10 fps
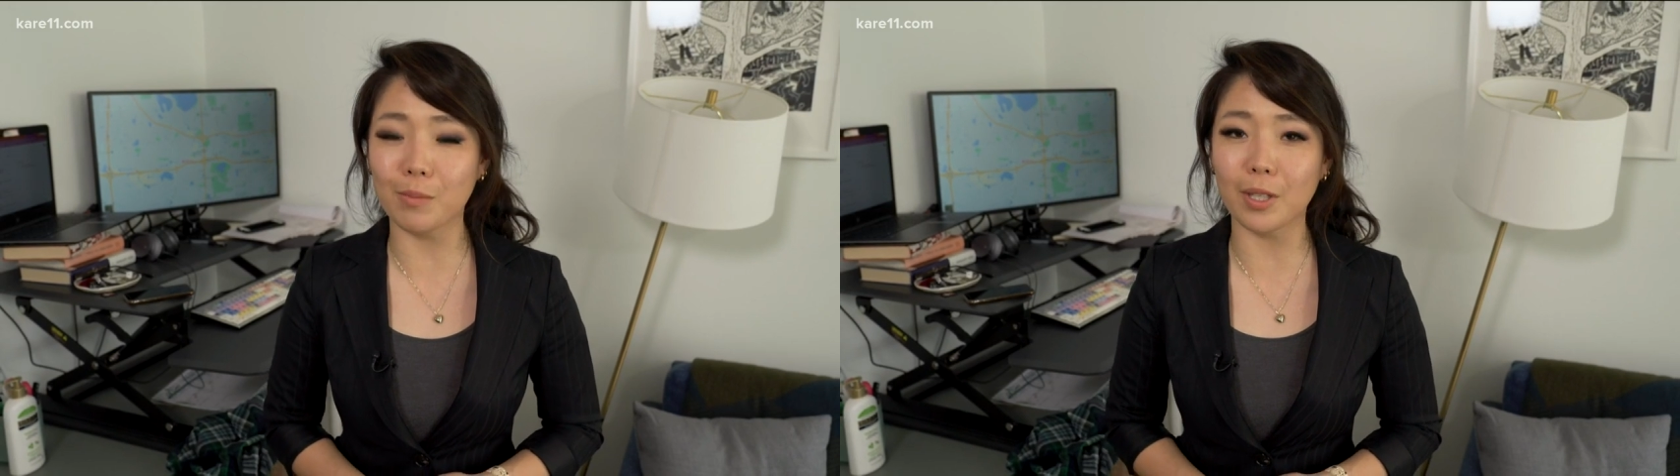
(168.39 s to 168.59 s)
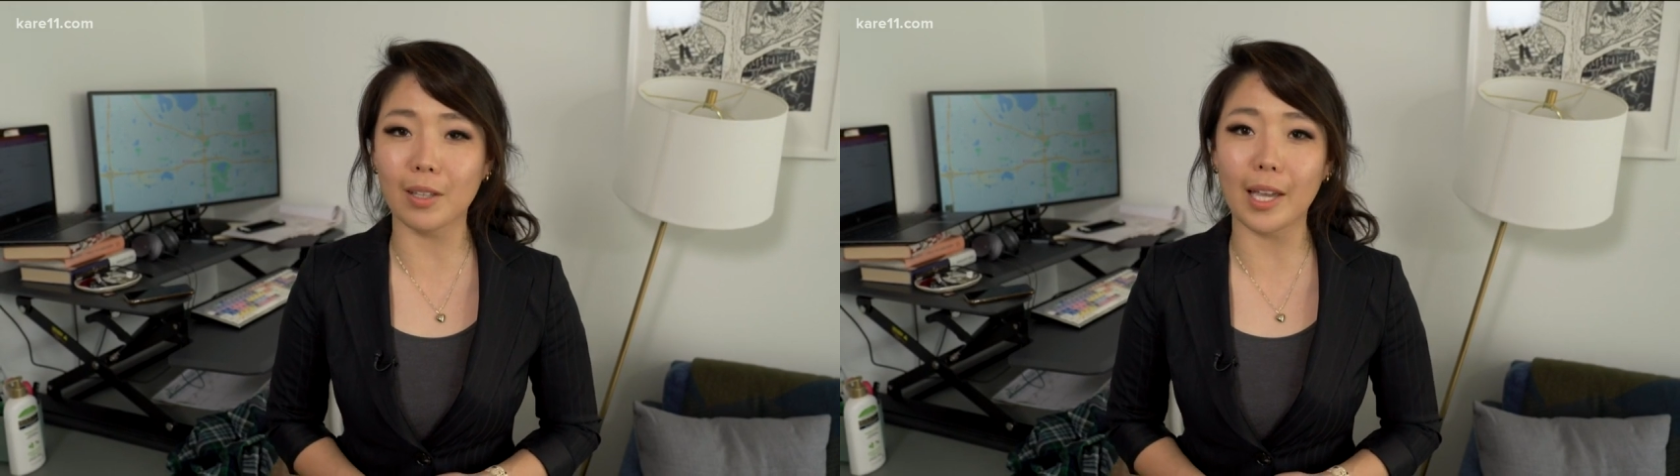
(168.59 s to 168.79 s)

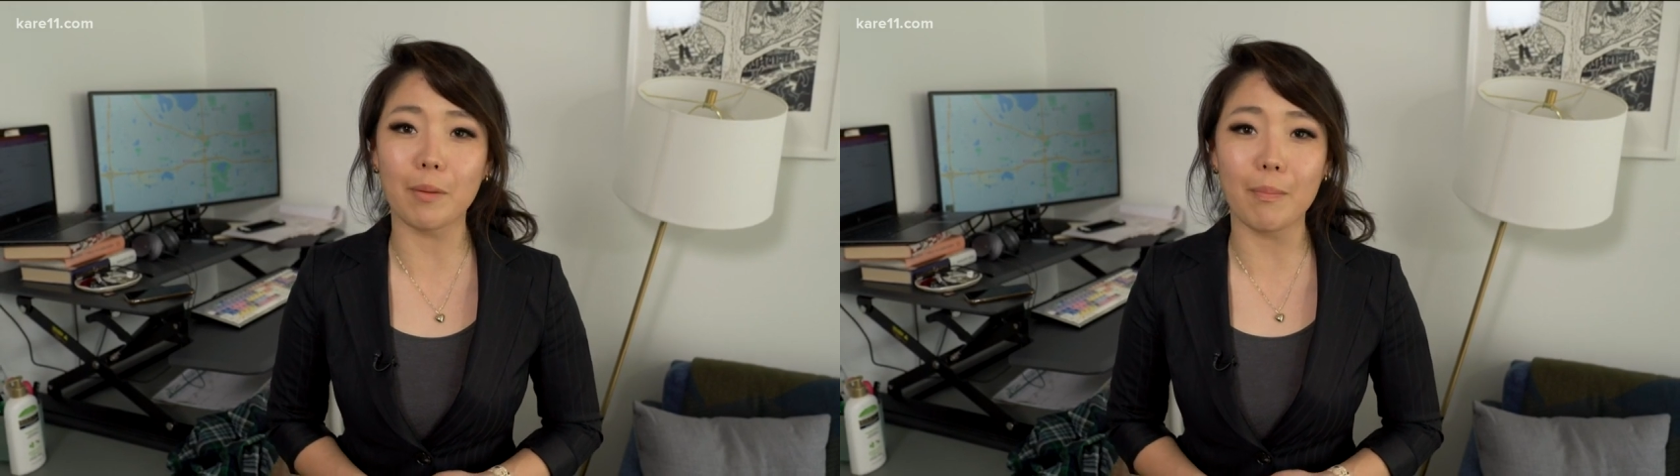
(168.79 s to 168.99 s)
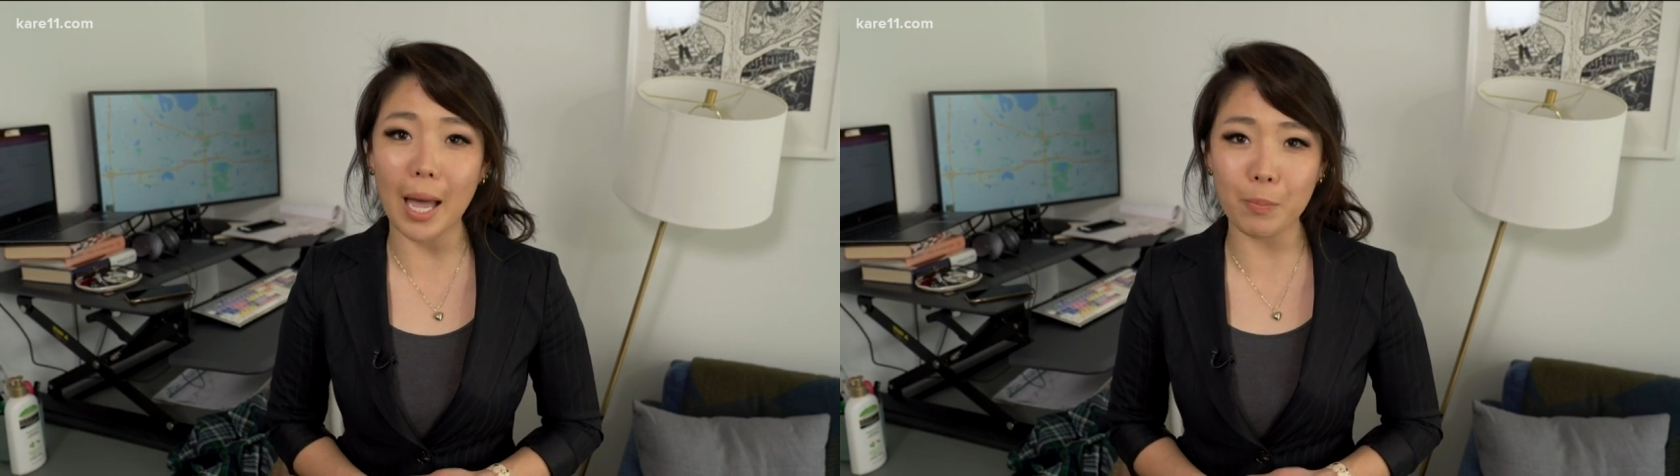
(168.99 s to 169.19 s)
something
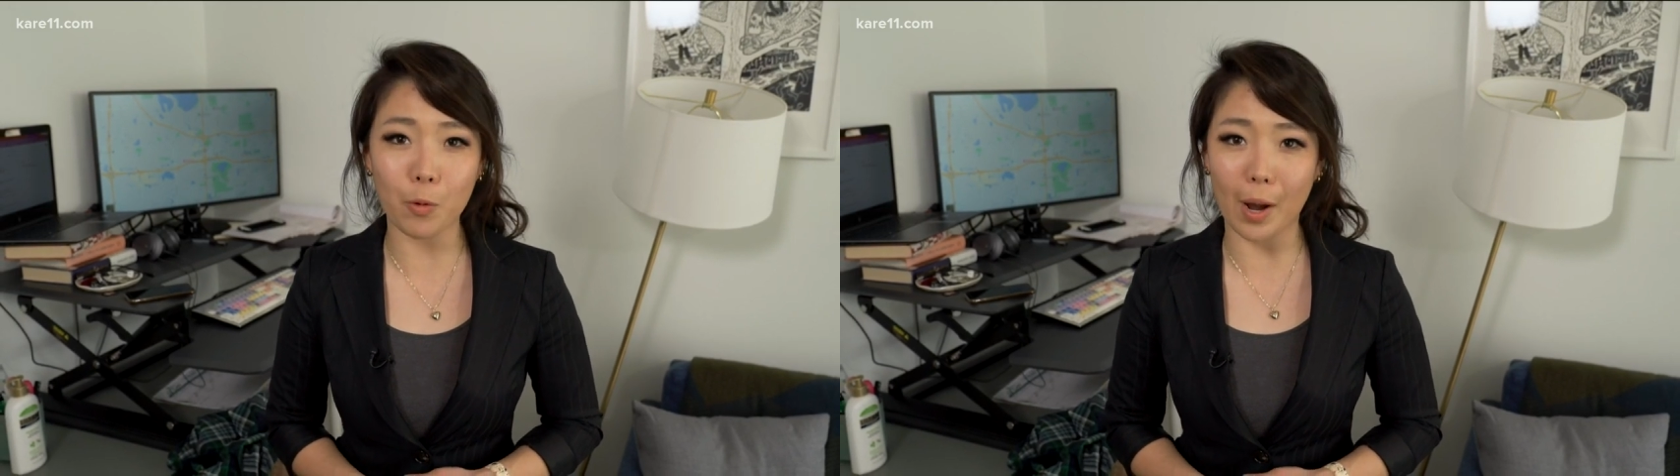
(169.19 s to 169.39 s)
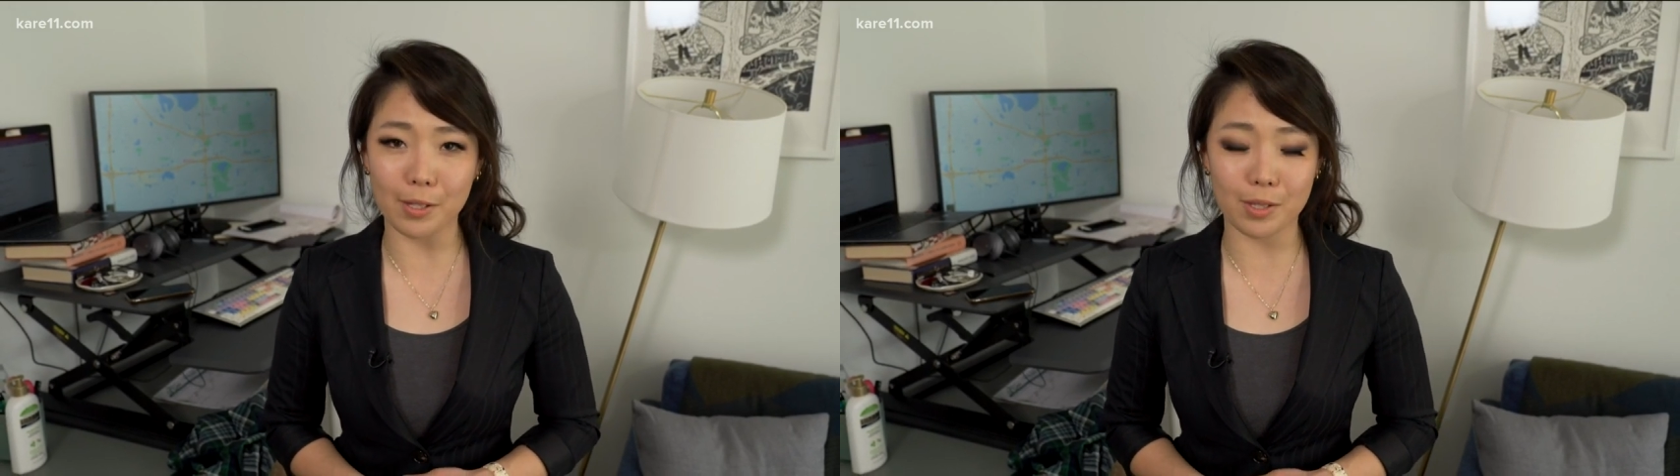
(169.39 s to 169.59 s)
like
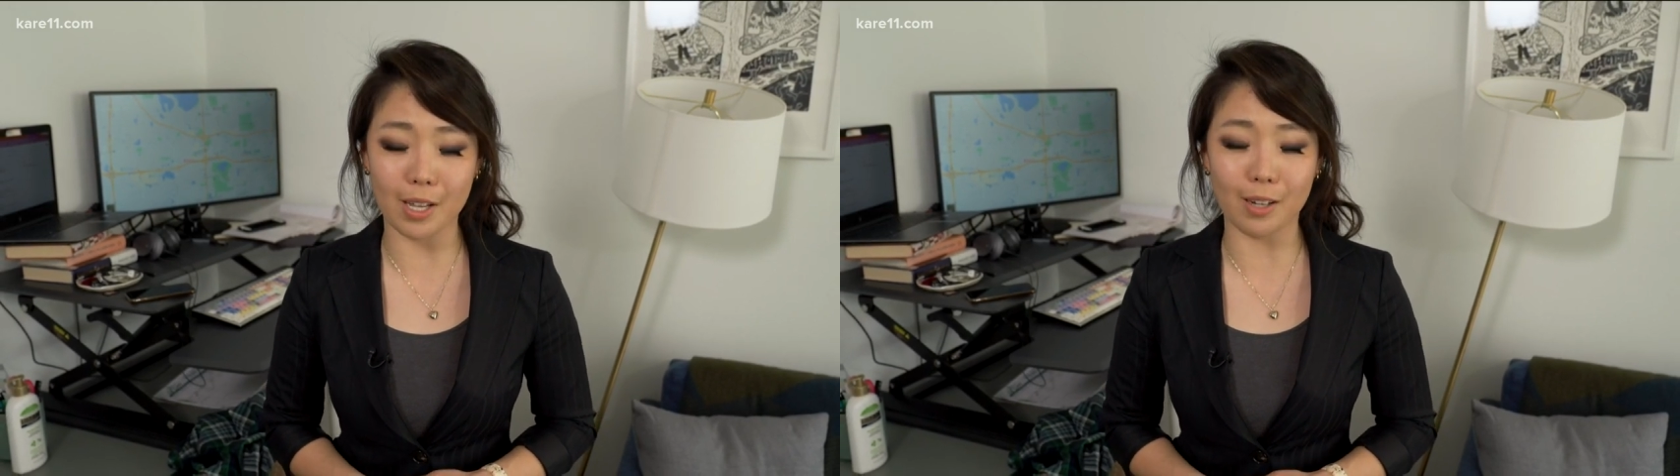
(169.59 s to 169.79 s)
MapQuest